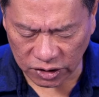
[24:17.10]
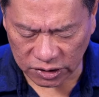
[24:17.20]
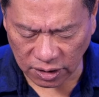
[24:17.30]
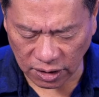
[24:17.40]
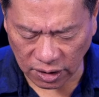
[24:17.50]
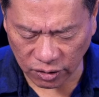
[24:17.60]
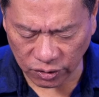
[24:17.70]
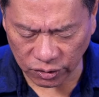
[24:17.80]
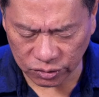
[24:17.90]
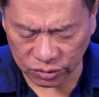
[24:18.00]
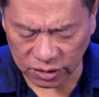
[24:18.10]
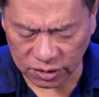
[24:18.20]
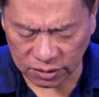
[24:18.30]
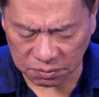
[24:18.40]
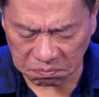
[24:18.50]
just allow you to
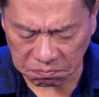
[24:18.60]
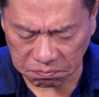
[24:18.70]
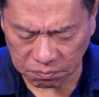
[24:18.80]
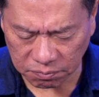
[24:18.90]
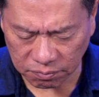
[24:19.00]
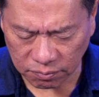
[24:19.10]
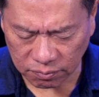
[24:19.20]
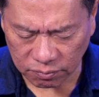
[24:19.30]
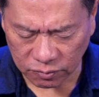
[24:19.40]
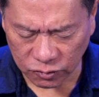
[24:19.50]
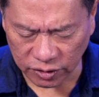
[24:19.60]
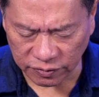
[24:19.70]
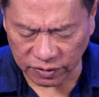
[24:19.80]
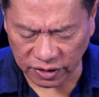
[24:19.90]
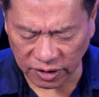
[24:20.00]
just
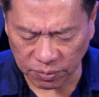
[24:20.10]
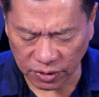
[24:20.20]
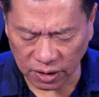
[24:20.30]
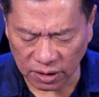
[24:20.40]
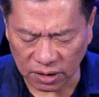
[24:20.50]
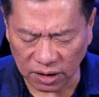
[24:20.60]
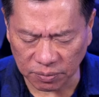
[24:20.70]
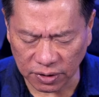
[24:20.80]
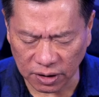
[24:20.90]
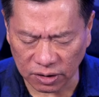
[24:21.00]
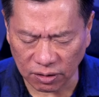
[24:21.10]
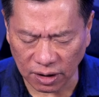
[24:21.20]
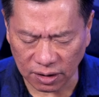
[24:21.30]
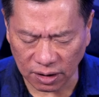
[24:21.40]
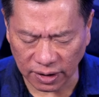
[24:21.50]
drift deeper and deeper into
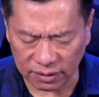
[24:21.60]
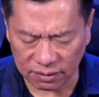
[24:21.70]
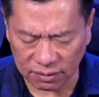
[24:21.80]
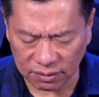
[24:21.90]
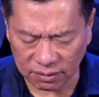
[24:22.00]
that light.